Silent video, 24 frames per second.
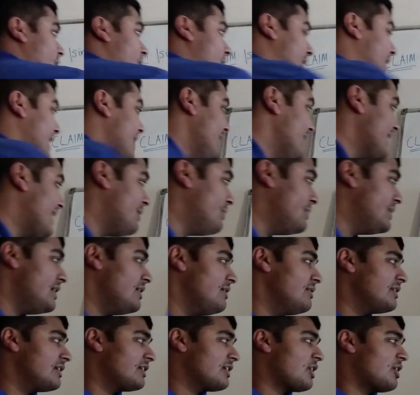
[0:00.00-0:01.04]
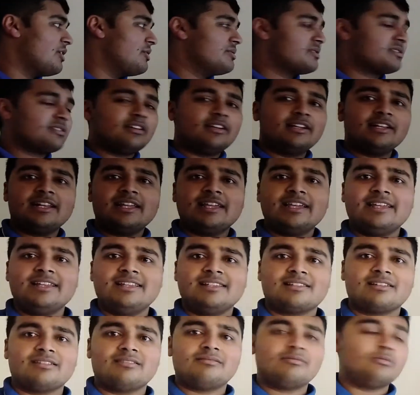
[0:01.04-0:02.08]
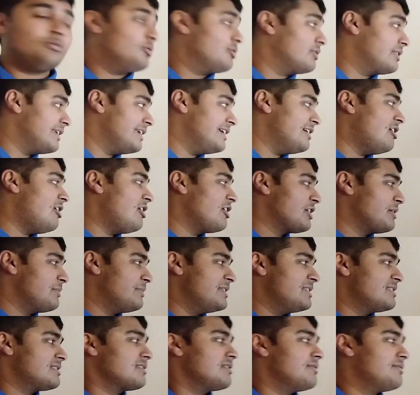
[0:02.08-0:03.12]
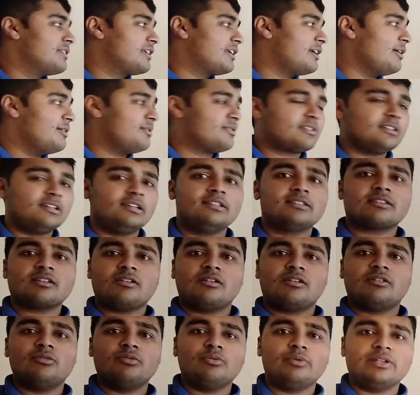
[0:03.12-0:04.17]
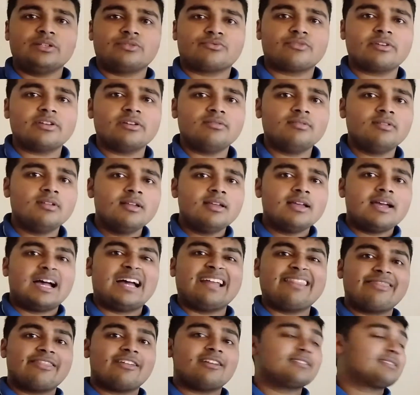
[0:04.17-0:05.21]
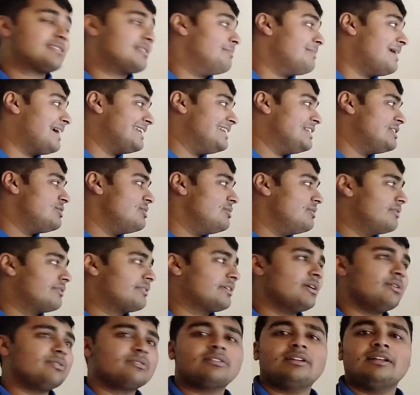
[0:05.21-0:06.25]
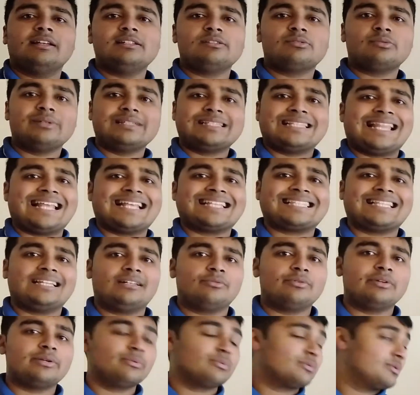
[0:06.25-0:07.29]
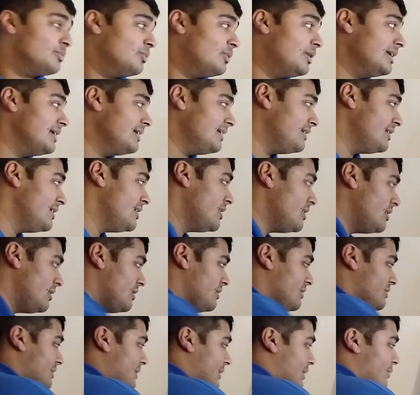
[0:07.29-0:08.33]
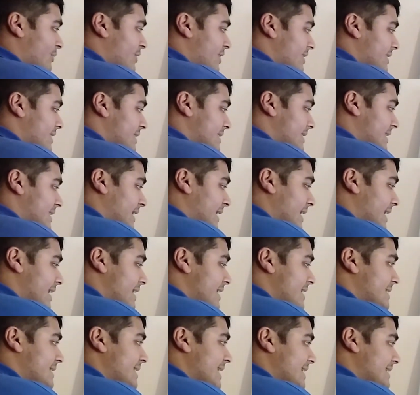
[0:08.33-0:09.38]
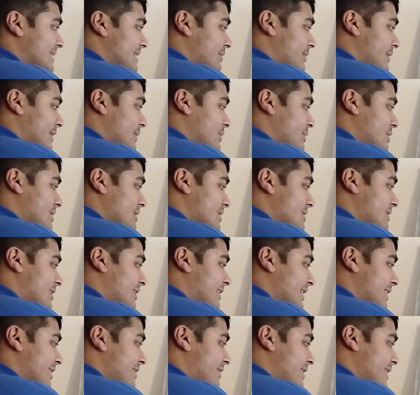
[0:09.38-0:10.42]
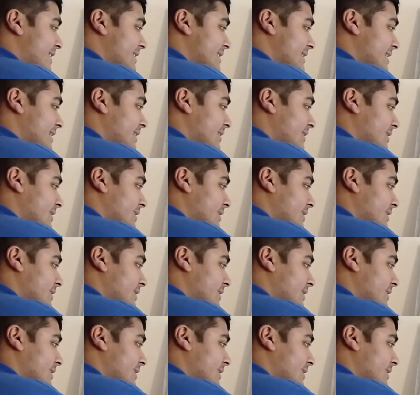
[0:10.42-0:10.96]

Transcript: Okay, now we know that cosine is, well, the arguments of the cosines are always real, and thus the magnitude of cosine is always less than or equal to 1. So I can write this thing here is less than or equal to sine and theta,